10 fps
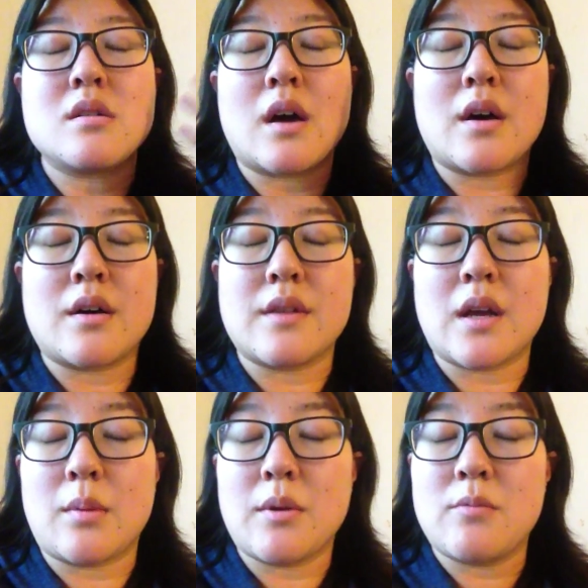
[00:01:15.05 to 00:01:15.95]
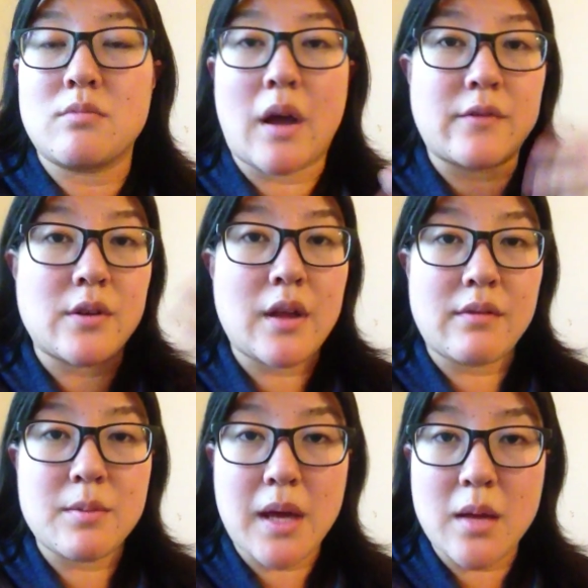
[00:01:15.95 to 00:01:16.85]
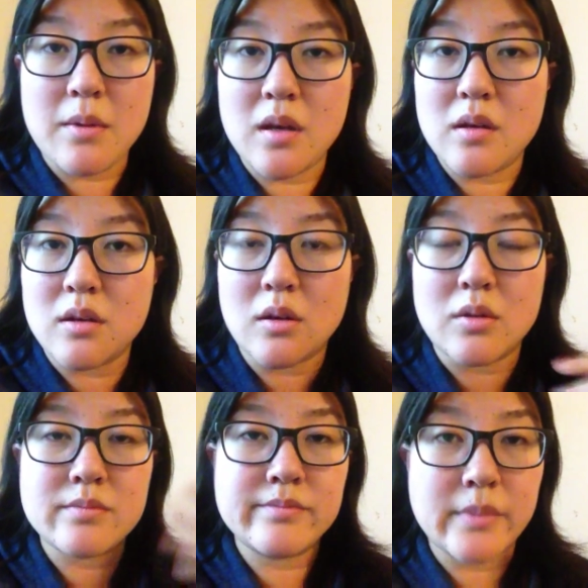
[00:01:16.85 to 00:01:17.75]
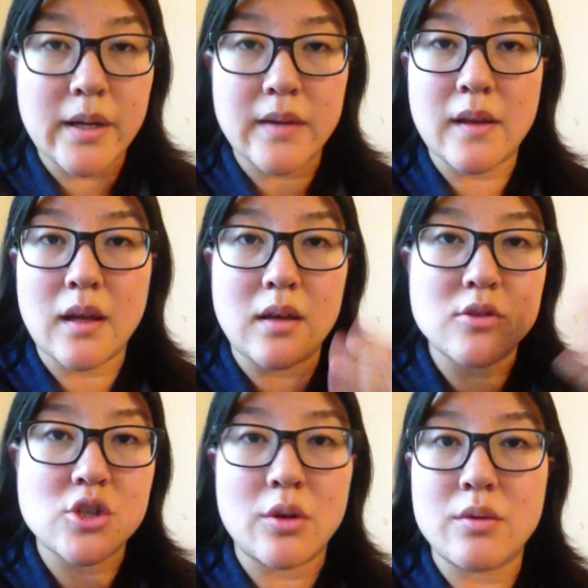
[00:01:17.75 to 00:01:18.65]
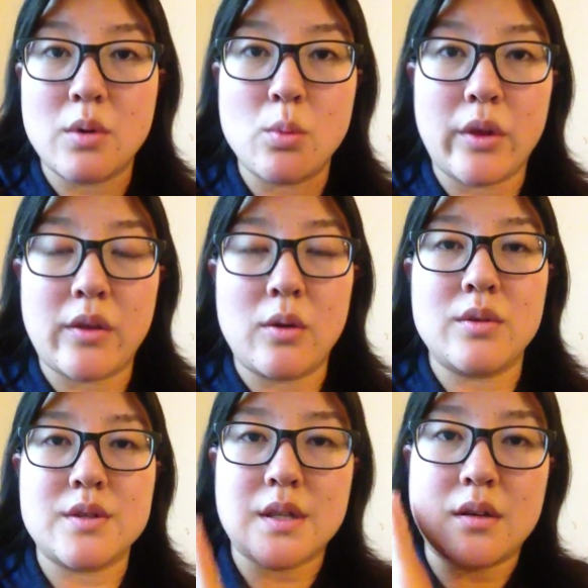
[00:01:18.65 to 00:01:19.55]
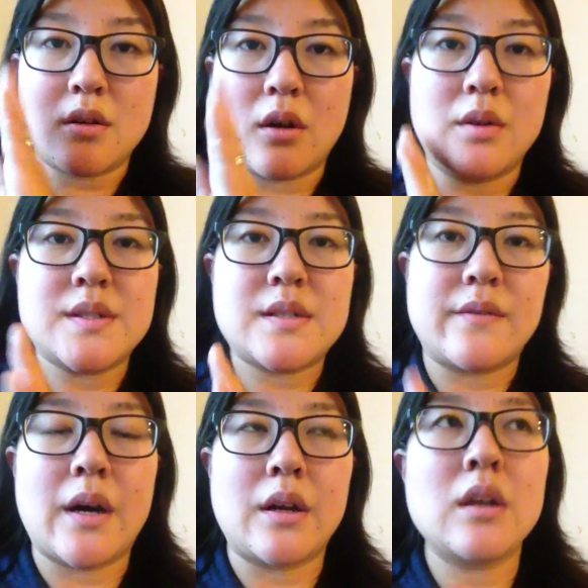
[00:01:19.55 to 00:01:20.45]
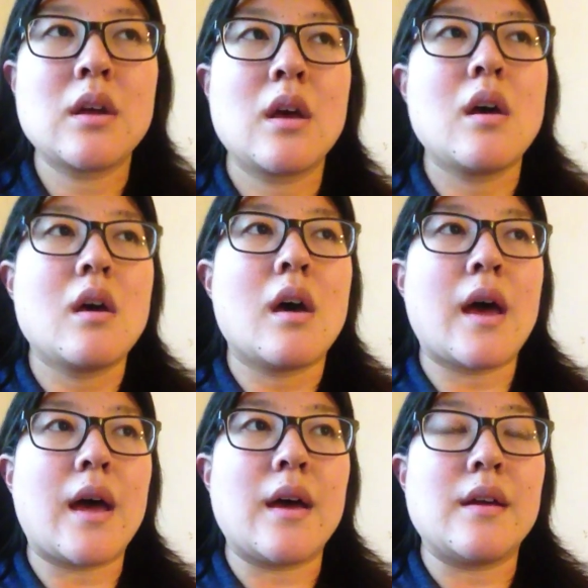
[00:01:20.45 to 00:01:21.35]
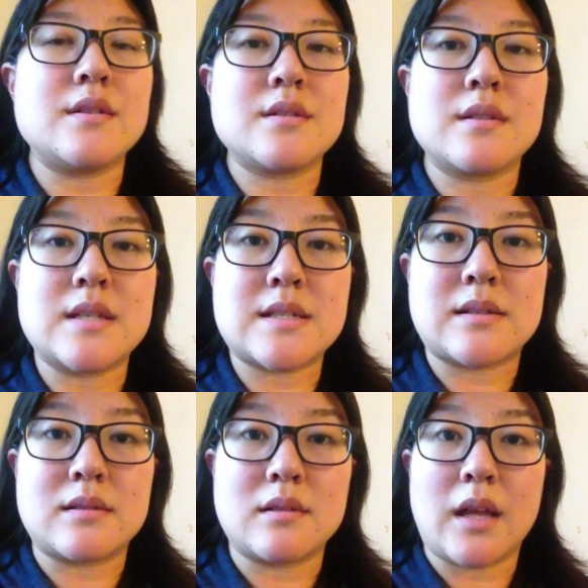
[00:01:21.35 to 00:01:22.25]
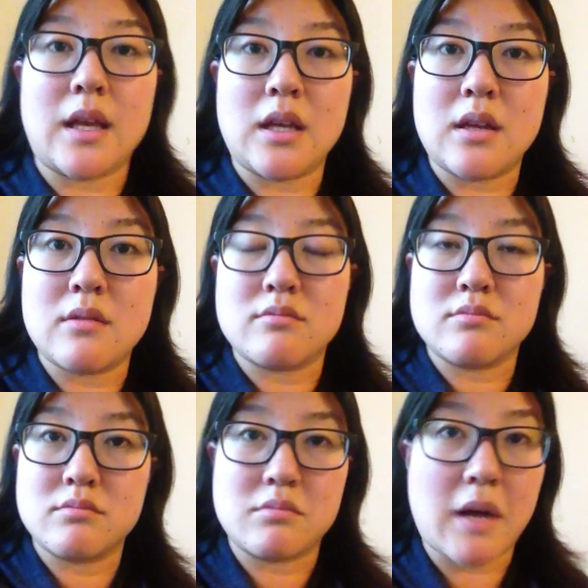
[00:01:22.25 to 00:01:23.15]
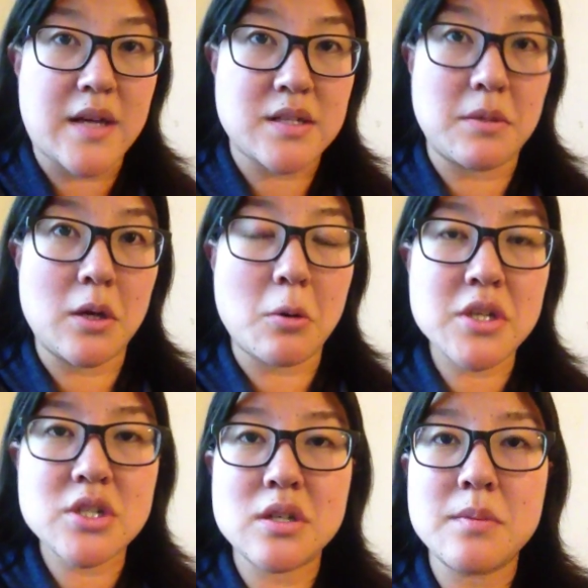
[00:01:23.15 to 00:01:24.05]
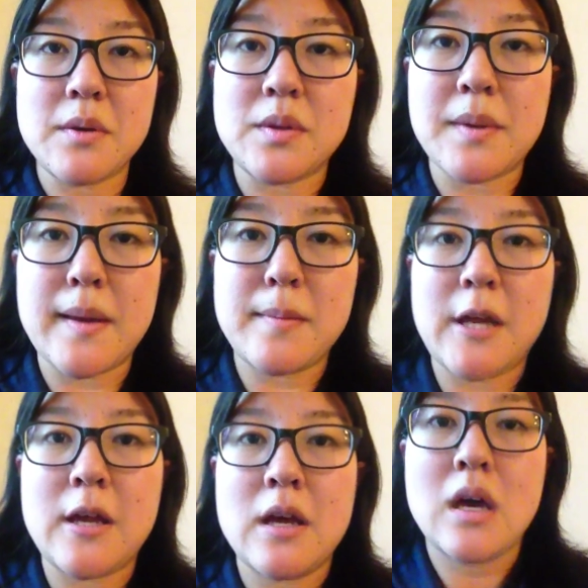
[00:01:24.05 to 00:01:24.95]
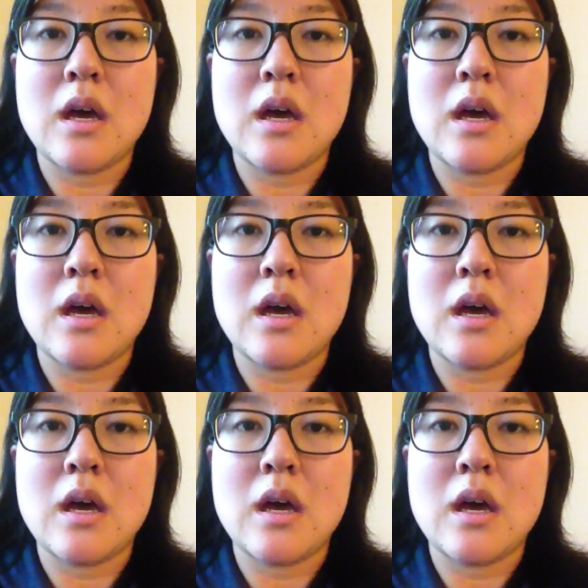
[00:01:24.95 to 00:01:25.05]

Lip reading: They come in after they have the baby, and they share the room with you. There's like curtains dividing. And this lady asked me a question about the baby.